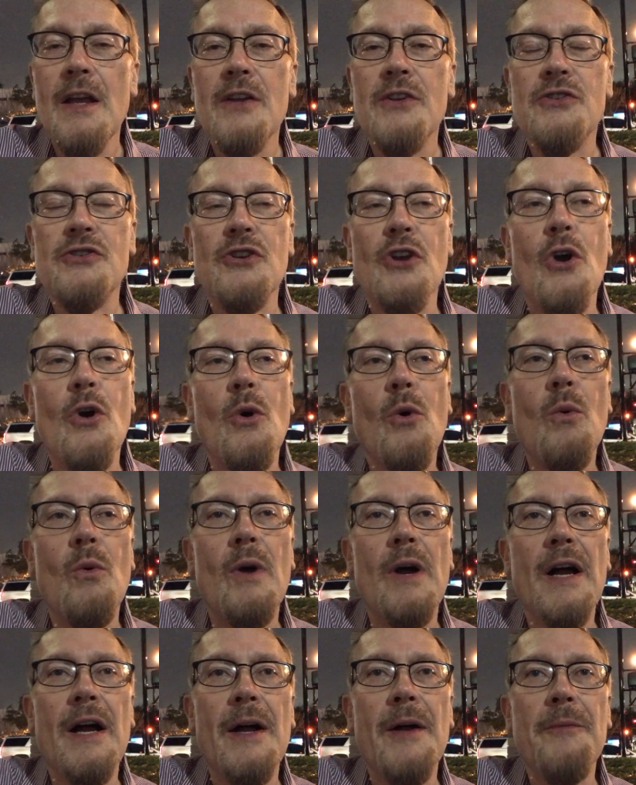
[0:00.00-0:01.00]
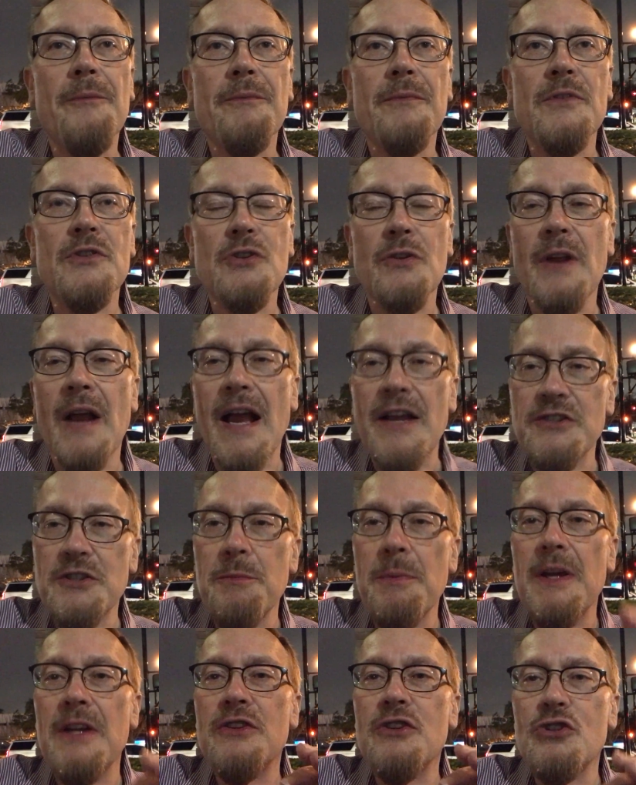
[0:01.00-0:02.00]
So there has
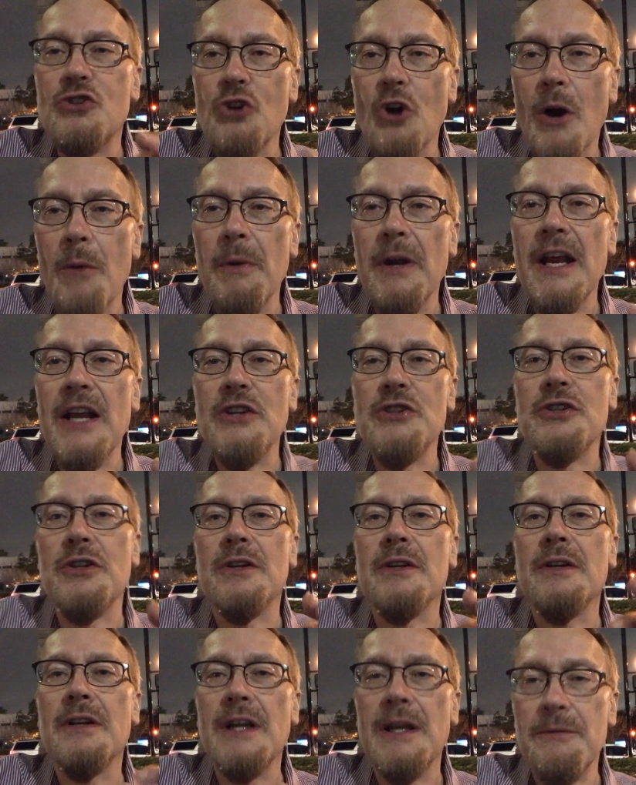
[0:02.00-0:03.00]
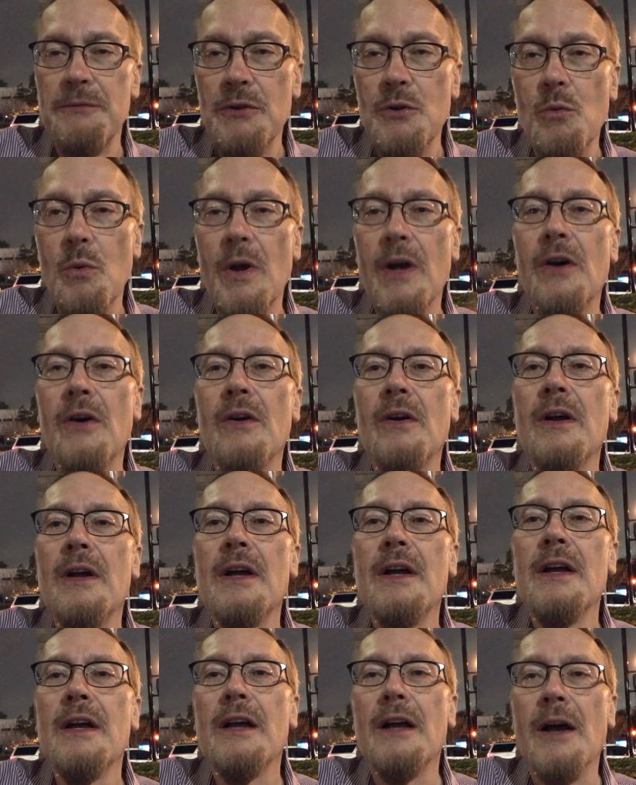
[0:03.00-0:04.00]
to be a determination, if you will,
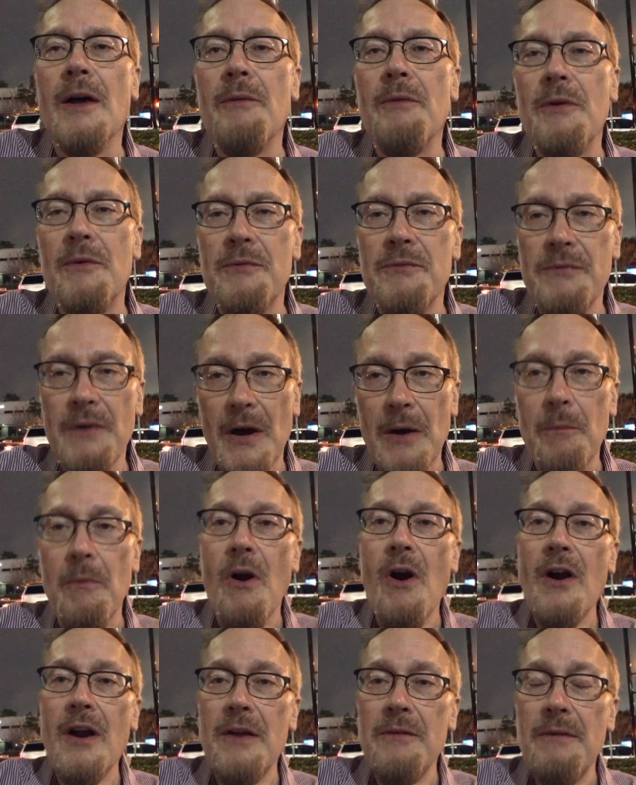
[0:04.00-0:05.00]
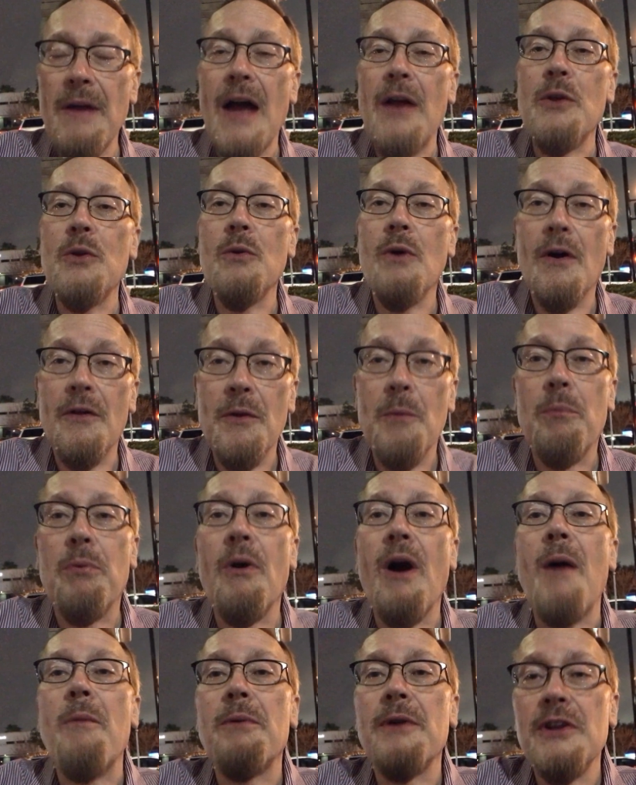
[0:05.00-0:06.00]
of the fair market value of the
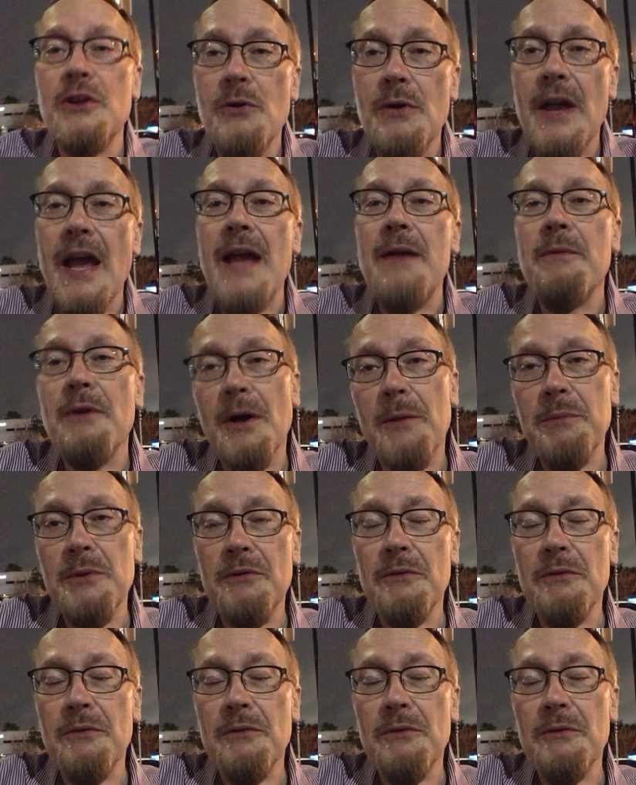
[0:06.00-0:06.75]
property you gave up.